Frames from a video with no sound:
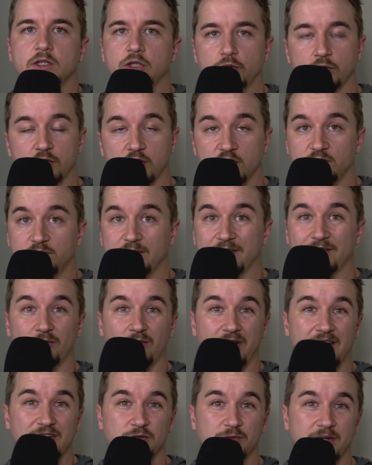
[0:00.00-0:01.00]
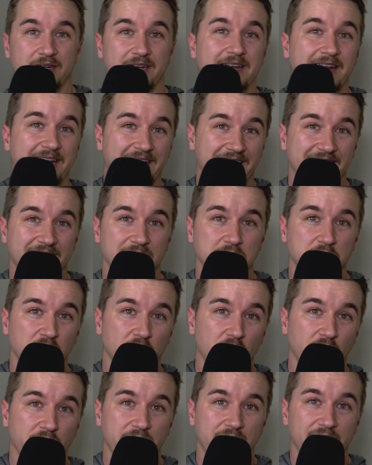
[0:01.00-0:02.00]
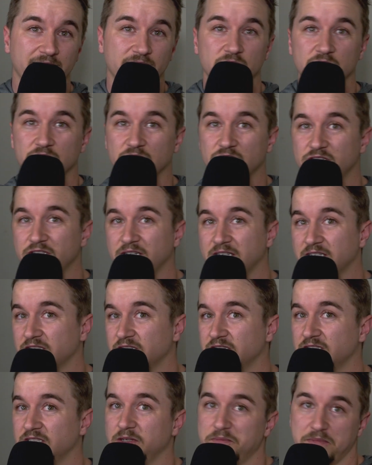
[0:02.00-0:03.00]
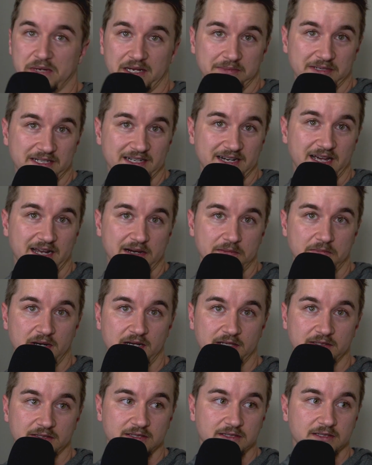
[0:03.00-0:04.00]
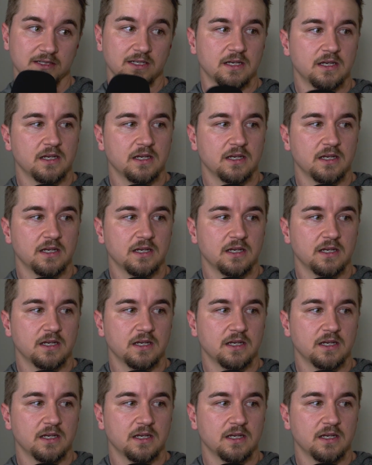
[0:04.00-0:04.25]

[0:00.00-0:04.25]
you could have been graduated and employed after 6 to maybe 9 months.